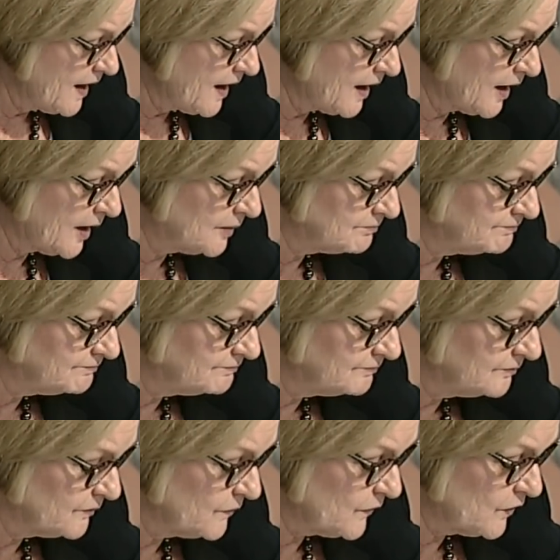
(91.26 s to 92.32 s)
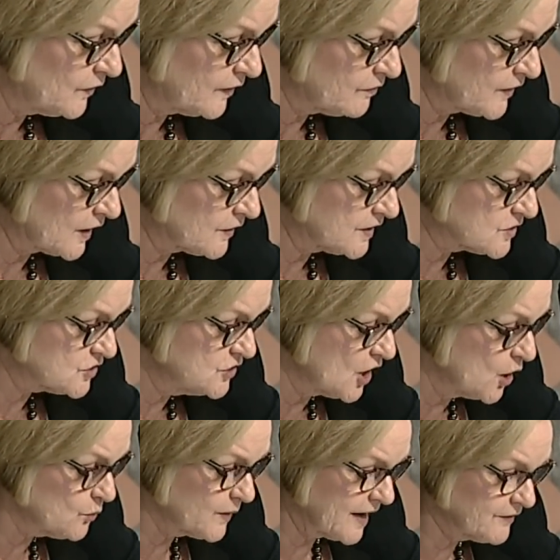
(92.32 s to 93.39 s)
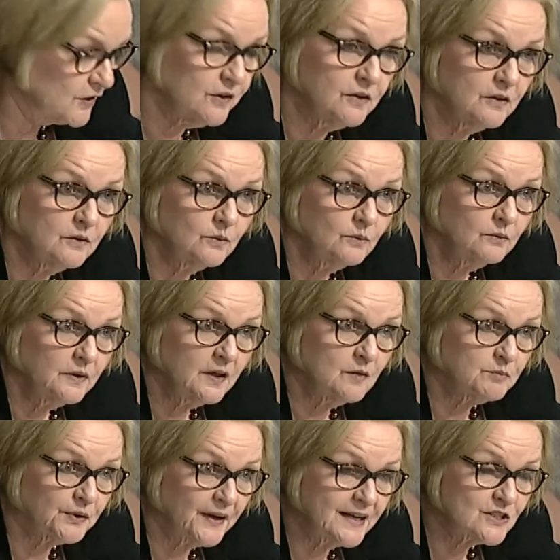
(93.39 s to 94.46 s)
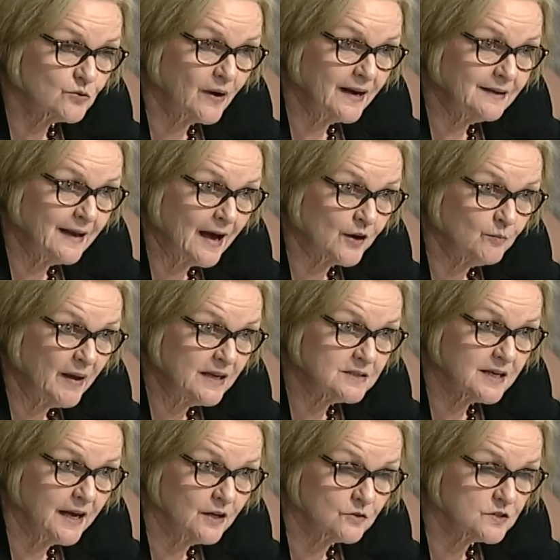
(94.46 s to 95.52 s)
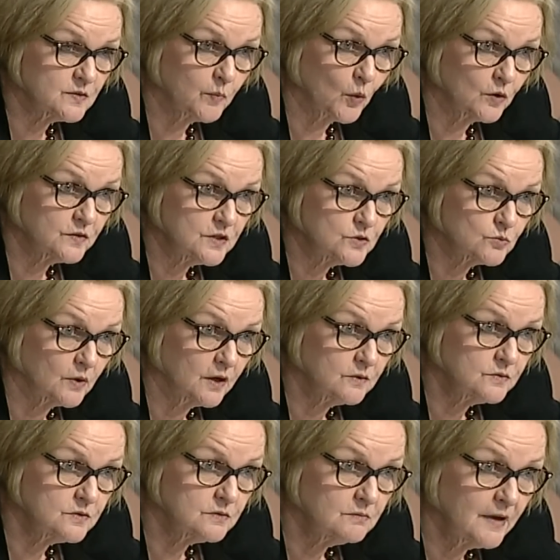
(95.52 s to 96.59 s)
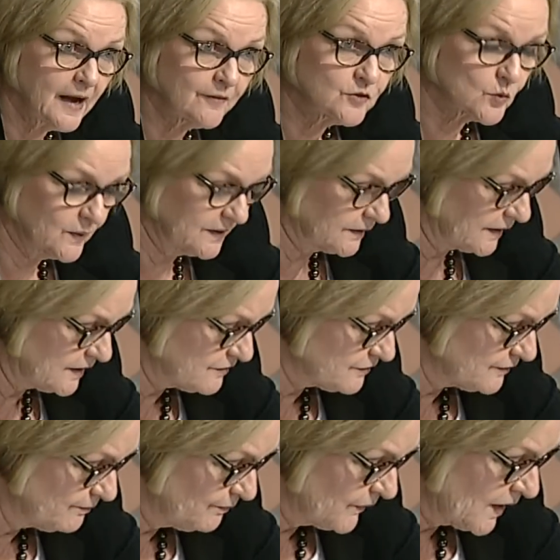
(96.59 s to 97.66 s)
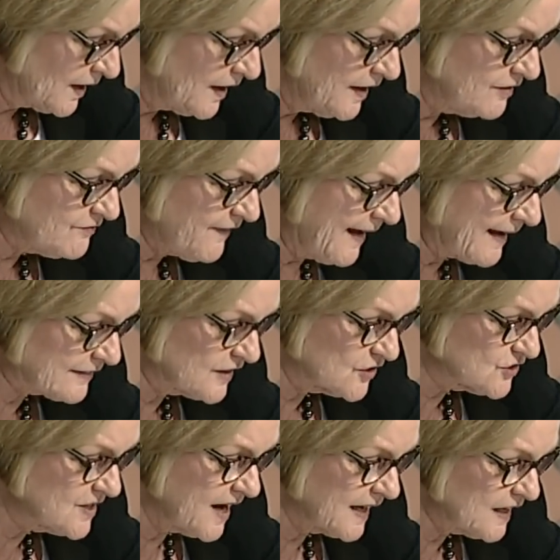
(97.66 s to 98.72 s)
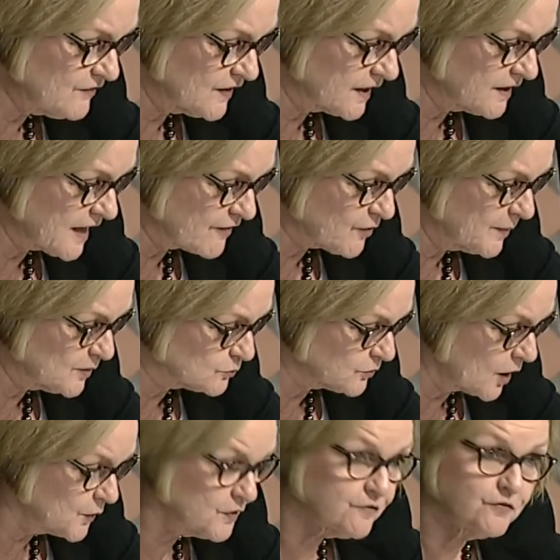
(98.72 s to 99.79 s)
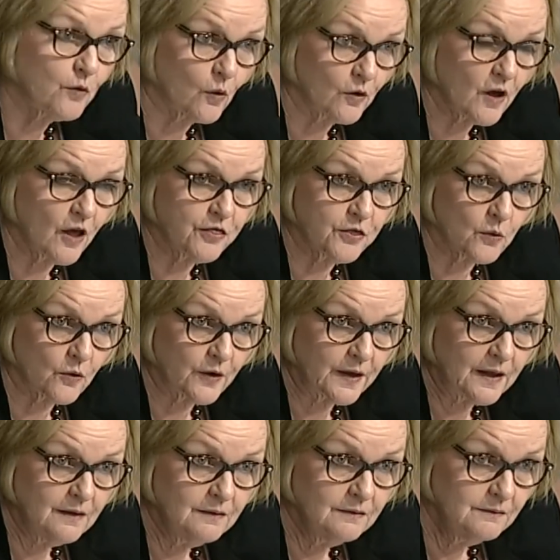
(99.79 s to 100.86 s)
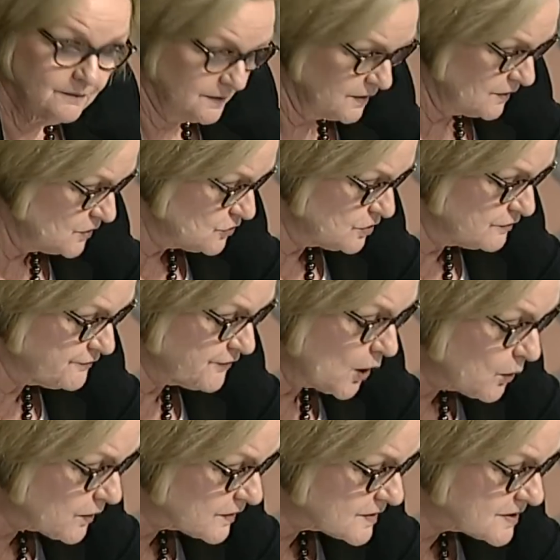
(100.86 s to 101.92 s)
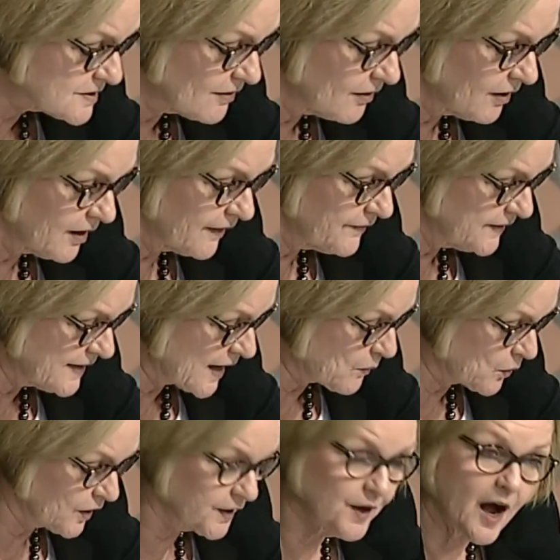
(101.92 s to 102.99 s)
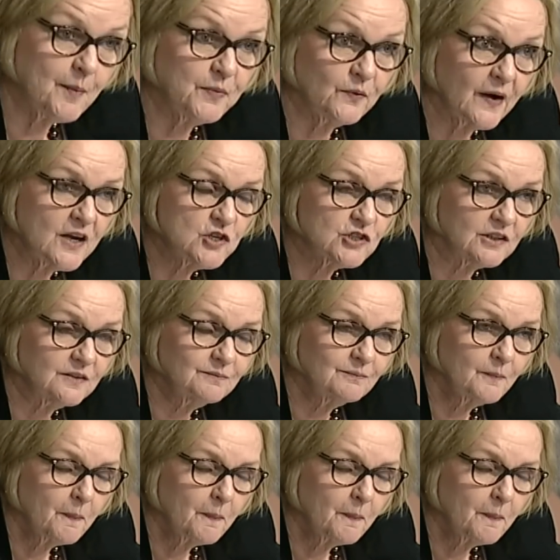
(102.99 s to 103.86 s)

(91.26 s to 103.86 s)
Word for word: Um, th there is no revenue in place right now to maintain or support these roads after we leave. In fact, there's not even a government road authority to focus on the network and operation.